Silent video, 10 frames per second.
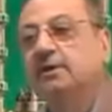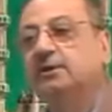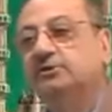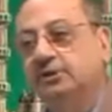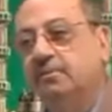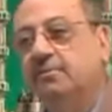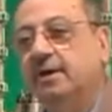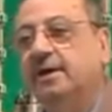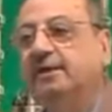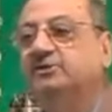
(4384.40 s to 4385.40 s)
shamma
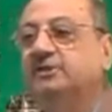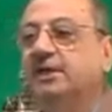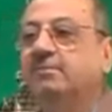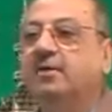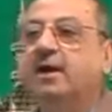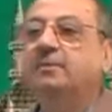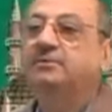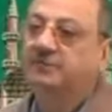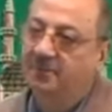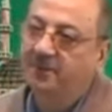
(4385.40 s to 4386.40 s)
and say bab
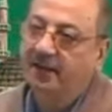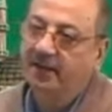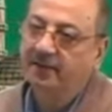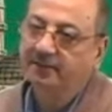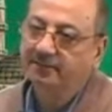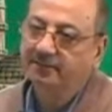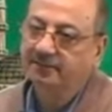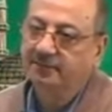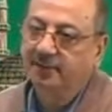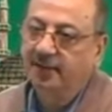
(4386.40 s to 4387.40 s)
samia.
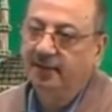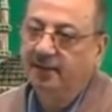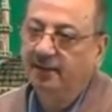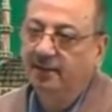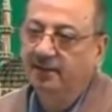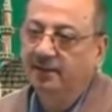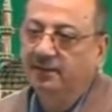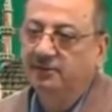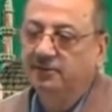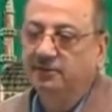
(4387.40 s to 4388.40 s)
Huh?
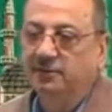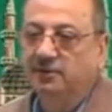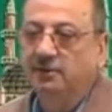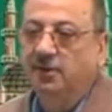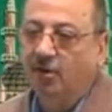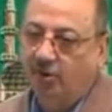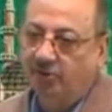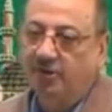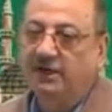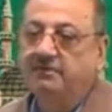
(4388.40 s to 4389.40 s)
Or you
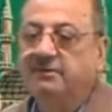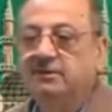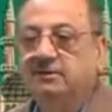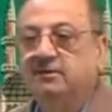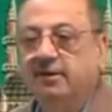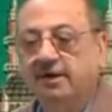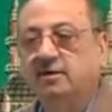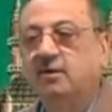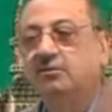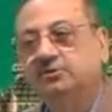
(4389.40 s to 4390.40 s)
can even write
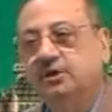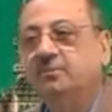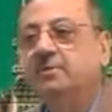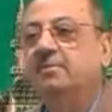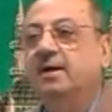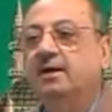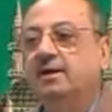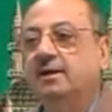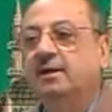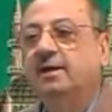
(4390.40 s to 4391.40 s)
down shamima
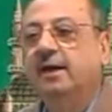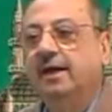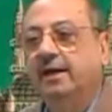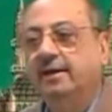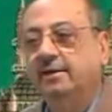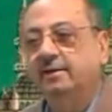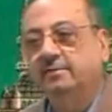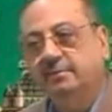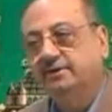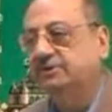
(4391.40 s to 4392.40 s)
and
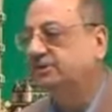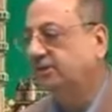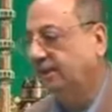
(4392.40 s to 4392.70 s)
masisa.